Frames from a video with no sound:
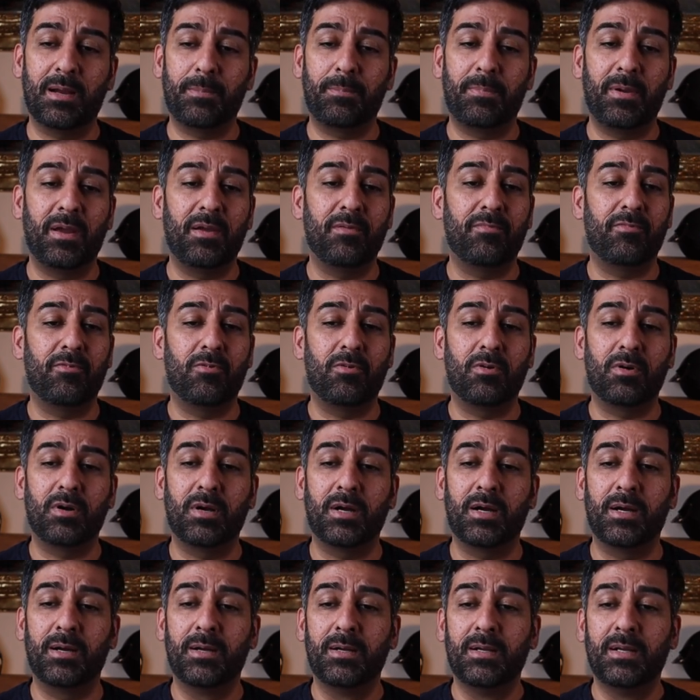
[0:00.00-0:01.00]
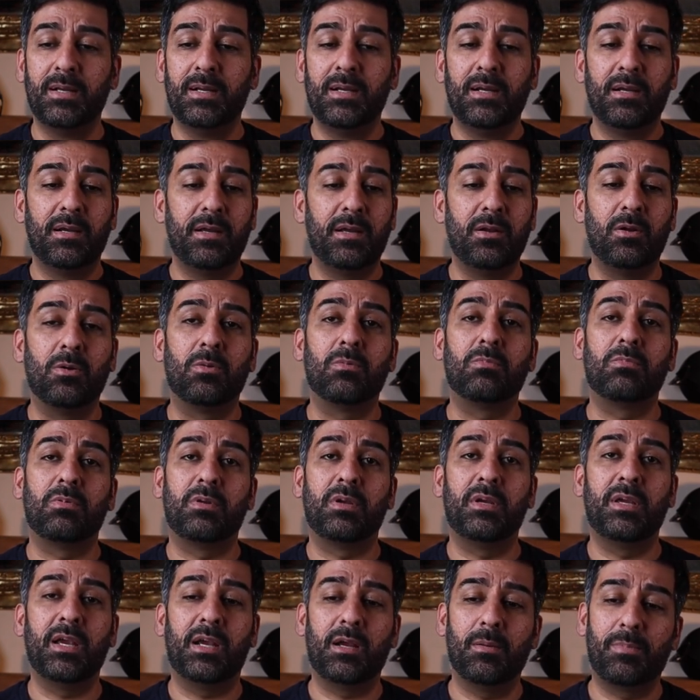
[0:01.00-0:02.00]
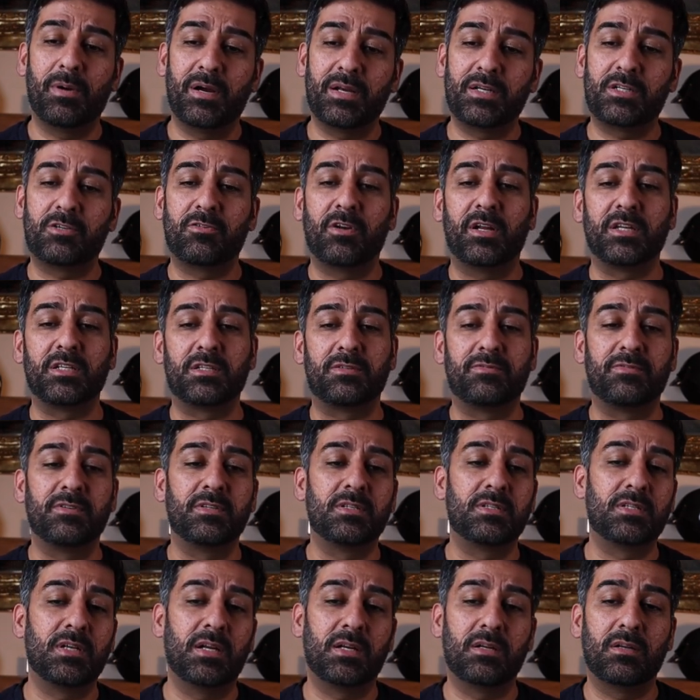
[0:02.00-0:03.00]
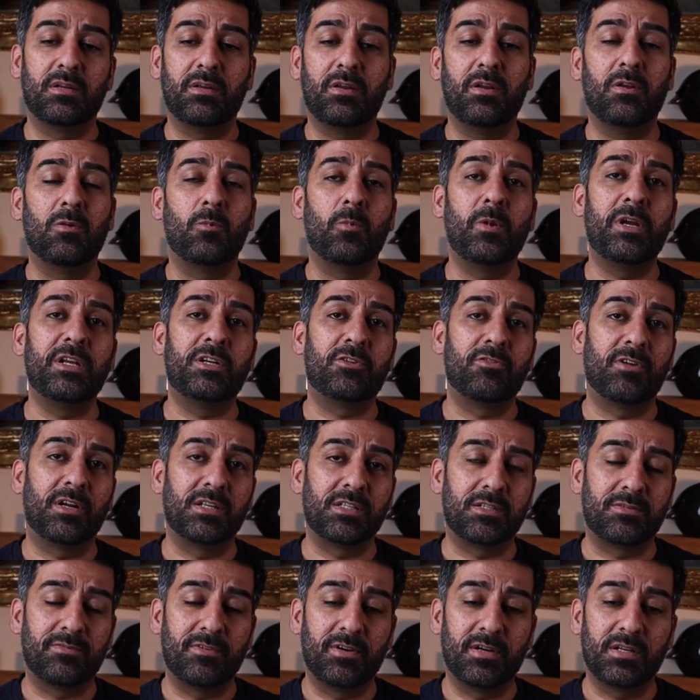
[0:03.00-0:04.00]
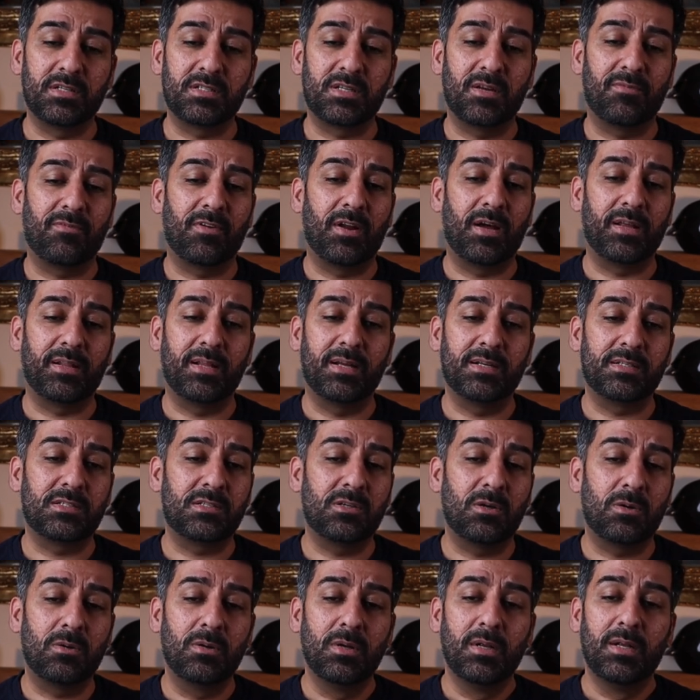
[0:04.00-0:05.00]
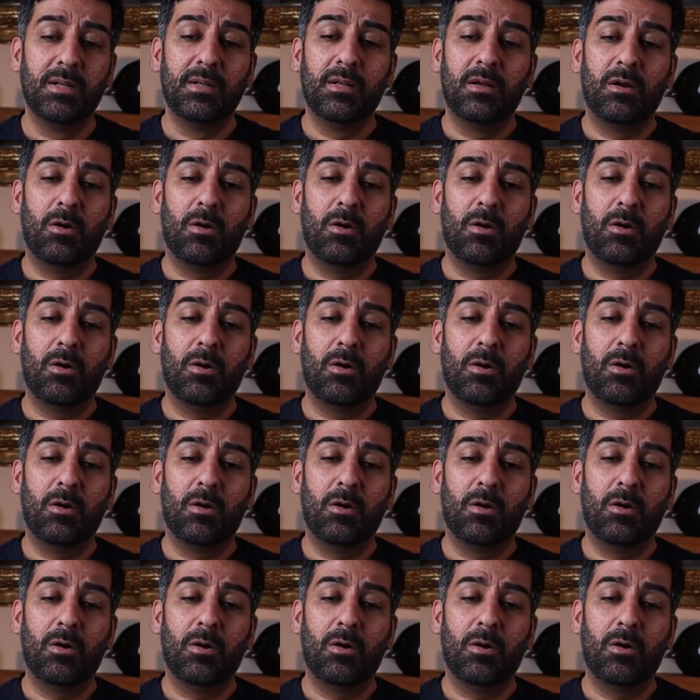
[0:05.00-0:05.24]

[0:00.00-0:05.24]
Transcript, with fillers: I pay for, uh, you know gigabyte transfers and you know we transfer and stuff like that so